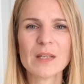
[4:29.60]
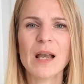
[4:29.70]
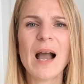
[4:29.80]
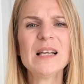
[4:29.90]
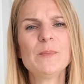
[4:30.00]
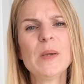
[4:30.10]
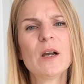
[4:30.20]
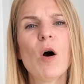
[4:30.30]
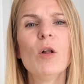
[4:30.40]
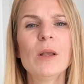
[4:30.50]
I speak
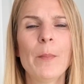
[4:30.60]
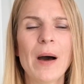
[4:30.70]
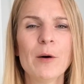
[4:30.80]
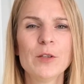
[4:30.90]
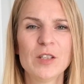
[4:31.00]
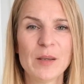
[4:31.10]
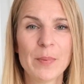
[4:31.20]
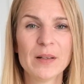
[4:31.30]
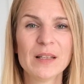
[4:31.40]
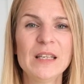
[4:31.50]
all about the
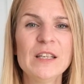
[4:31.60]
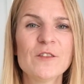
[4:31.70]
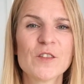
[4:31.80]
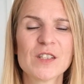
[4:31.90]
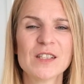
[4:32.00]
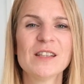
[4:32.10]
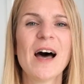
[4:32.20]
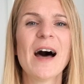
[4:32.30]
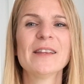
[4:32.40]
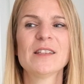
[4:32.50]
beliefs
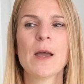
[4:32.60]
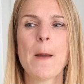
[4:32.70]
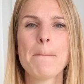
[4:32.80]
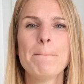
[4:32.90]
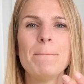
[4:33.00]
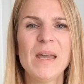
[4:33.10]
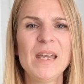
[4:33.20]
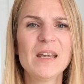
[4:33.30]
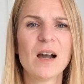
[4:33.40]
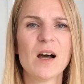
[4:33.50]
that
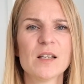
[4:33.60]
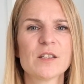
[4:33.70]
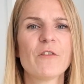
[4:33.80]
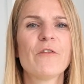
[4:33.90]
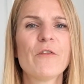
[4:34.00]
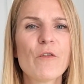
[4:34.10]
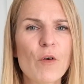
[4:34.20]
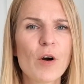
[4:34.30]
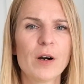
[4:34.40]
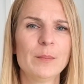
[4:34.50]
make us
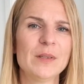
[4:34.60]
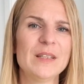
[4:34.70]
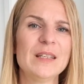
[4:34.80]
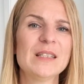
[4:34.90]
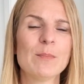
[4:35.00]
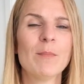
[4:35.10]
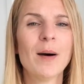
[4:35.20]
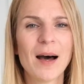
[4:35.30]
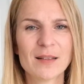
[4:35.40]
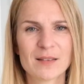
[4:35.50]
form these
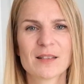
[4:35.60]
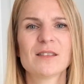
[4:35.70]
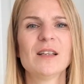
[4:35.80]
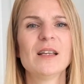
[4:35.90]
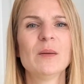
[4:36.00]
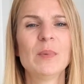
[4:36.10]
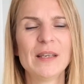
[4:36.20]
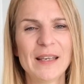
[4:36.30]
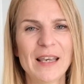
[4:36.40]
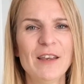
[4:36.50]
masks and
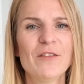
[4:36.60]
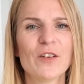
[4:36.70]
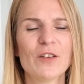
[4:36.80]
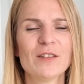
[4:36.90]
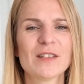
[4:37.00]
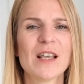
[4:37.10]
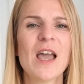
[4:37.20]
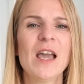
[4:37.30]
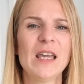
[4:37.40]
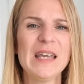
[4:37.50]
behaviors
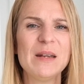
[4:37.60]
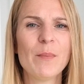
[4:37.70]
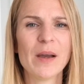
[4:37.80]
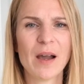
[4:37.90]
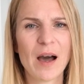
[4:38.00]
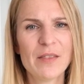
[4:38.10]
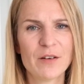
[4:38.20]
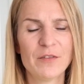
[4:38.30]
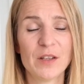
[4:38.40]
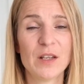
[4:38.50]
in my
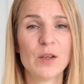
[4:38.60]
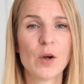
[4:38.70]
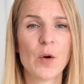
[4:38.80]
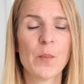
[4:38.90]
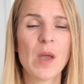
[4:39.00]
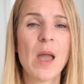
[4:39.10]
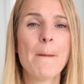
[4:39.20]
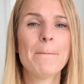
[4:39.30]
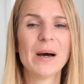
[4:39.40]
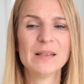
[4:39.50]
other video,
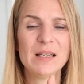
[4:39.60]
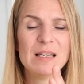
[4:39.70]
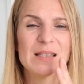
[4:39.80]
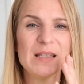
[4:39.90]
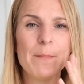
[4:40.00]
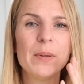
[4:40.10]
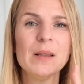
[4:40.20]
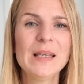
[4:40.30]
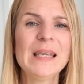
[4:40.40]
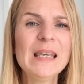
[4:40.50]
but it's the
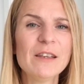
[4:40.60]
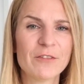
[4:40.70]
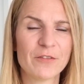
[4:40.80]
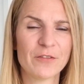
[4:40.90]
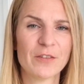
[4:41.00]
belief